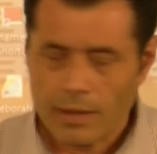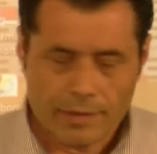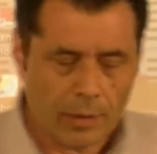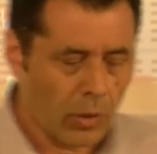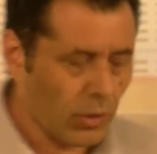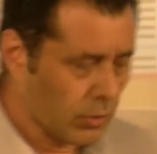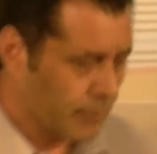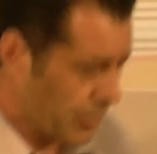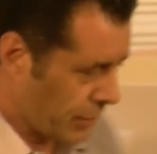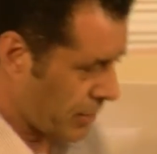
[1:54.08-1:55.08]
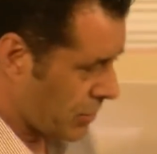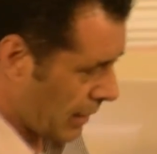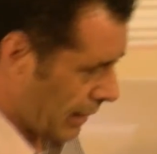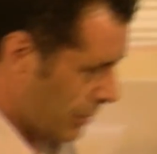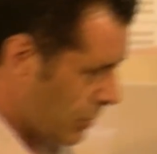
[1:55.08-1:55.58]
Then what Altmetrics
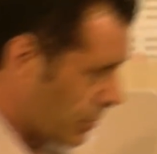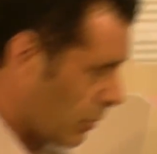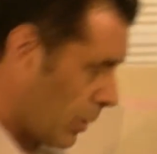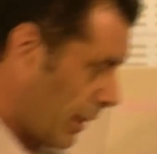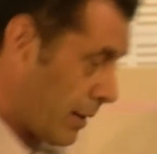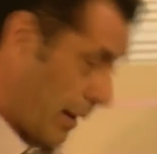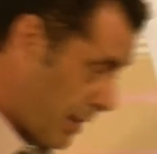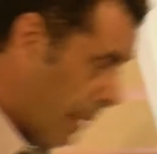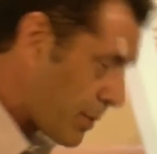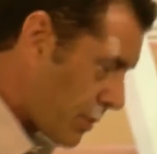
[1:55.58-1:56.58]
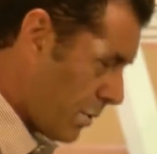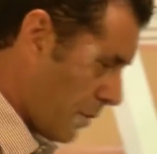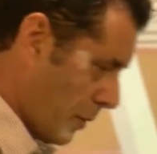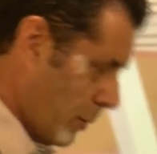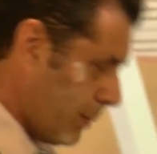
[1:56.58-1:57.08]
does, or what it attempts to
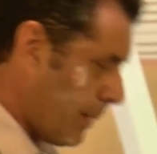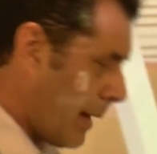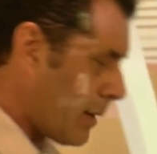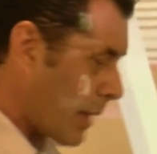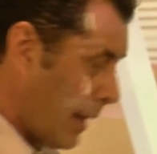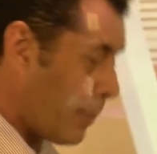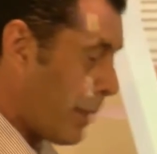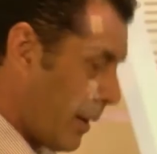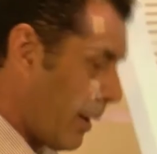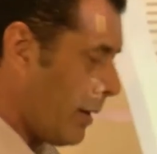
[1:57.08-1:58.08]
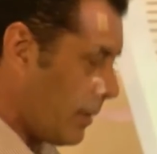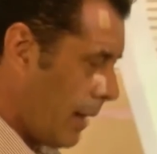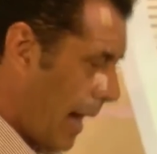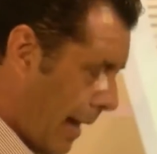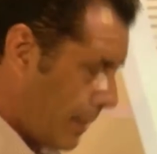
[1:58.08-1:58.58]
do, and it's getting better
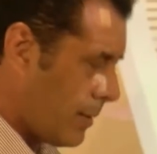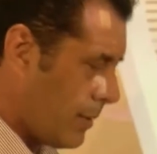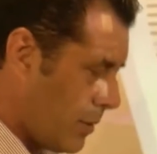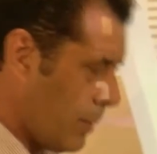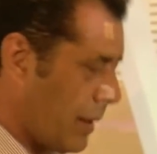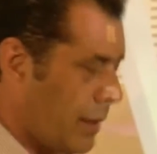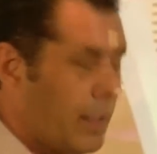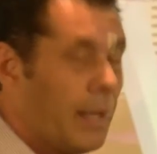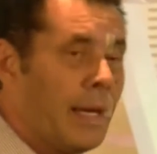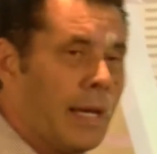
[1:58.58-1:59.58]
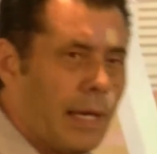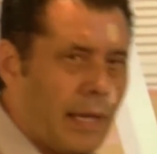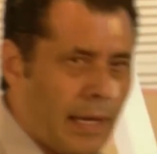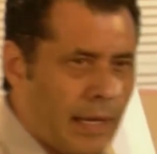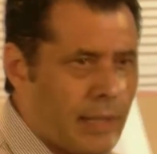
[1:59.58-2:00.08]
at doing it,
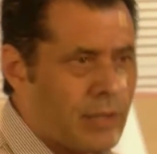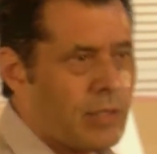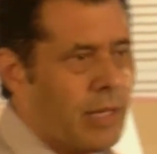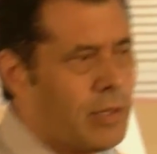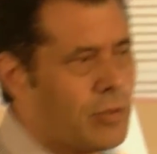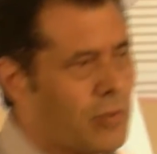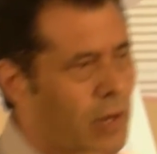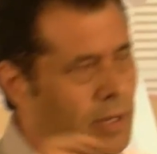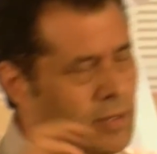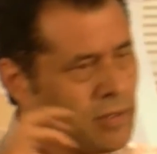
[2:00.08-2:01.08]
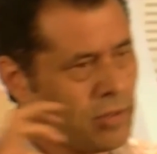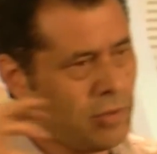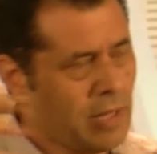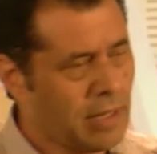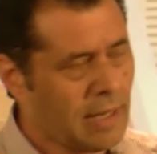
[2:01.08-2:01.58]
is it tries
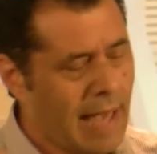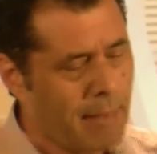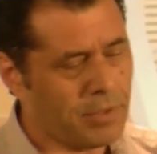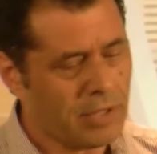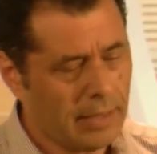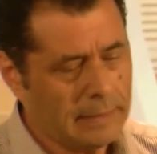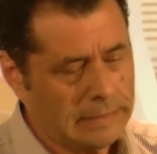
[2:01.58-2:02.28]
to then capture